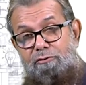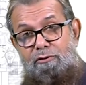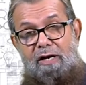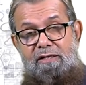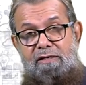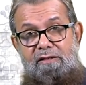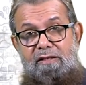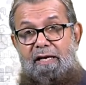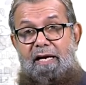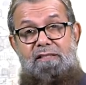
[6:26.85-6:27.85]
Quran
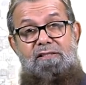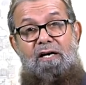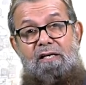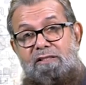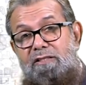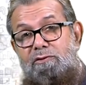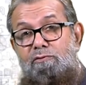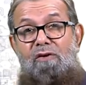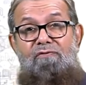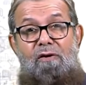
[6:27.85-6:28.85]
and the others
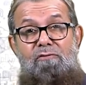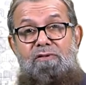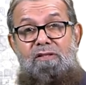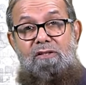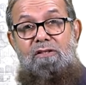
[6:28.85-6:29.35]
who are found